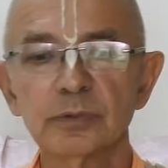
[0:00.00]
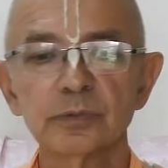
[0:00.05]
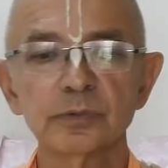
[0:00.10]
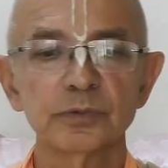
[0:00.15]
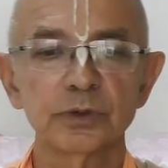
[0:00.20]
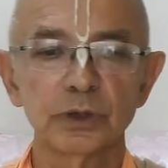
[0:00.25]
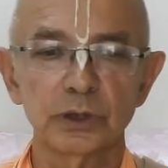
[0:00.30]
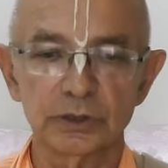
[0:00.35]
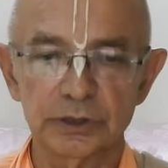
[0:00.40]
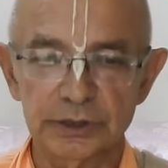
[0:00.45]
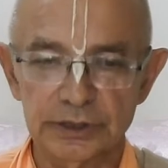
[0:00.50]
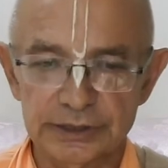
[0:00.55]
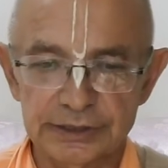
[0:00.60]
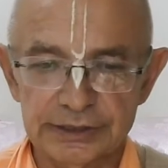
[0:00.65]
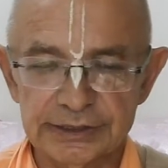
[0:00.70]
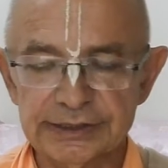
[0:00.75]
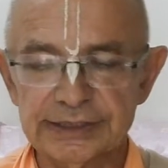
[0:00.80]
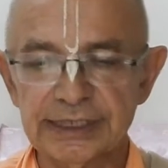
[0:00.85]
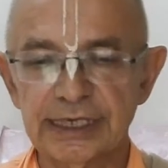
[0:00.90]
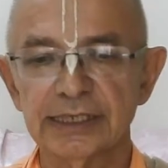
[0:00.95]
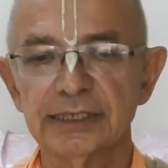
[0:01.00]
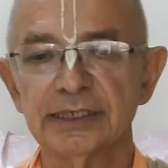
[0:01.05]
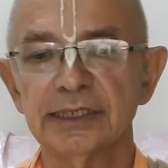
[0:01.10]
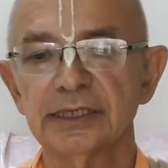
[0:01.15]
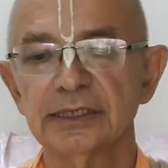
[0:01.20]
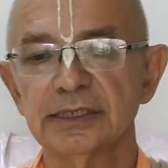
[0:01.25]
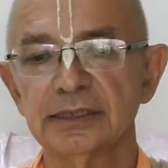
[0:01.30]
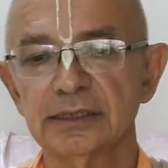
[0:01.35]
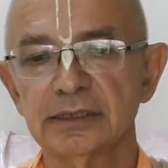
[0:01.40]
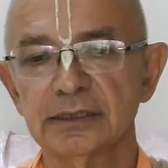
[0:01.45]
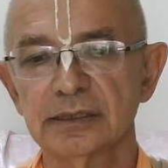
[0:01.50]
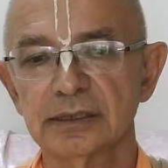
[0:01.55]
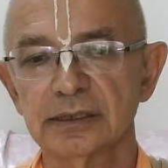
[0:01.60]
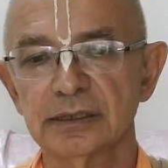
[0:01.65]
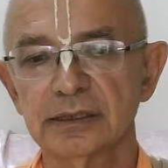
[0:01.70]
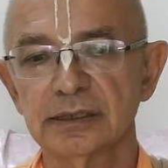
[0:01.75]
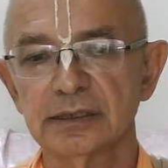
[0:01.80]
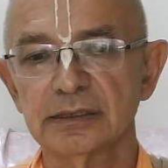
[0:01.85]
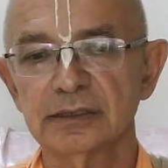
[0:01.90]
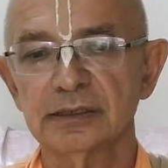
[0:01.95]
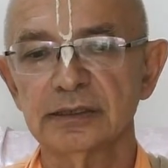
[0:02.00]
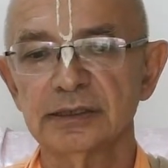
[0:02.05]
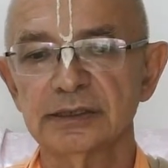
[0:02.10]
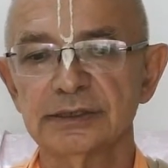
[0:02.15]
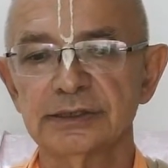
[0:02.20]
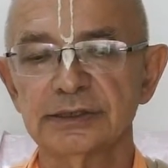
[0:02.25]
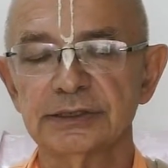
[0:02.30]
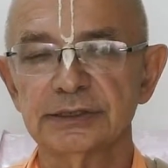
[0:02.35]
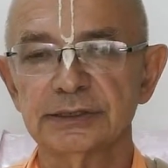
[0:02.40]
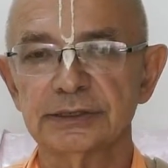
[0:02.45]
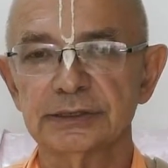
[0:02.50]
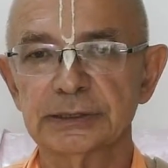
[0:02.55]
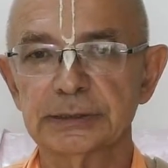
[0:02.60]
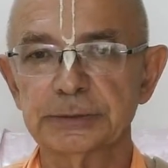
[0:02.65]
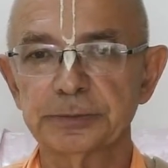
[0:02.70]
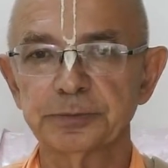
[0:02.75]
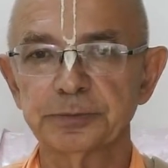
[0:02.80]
we already said that this